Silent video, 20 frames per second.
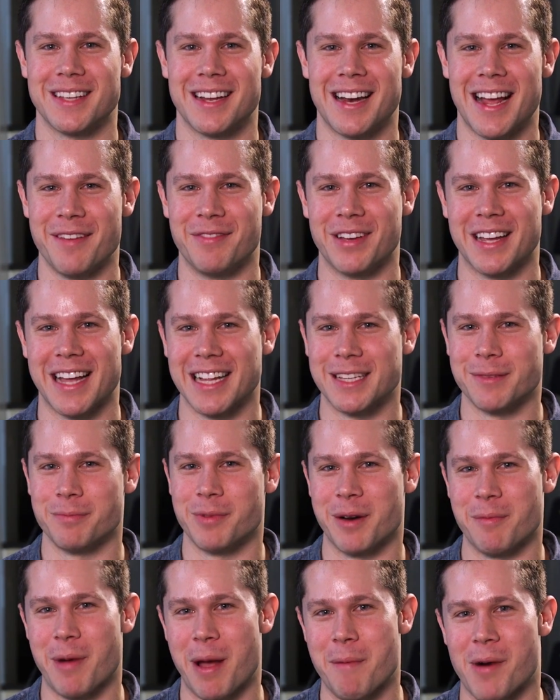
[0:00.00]
And I even got to
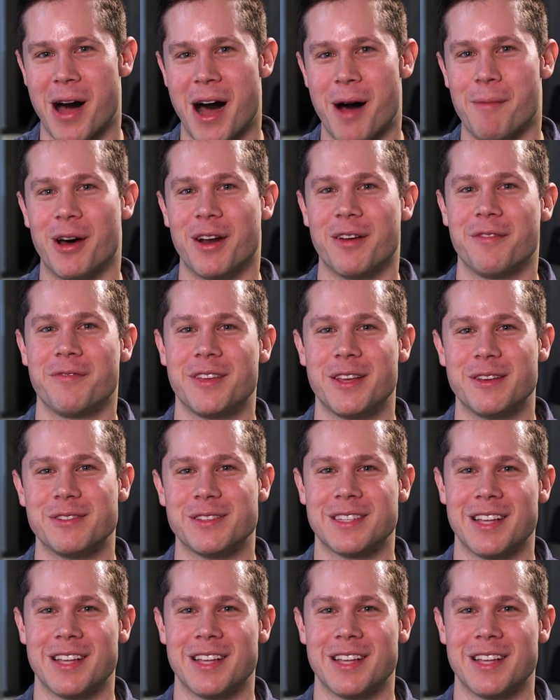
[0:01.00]
bring my mom on a few.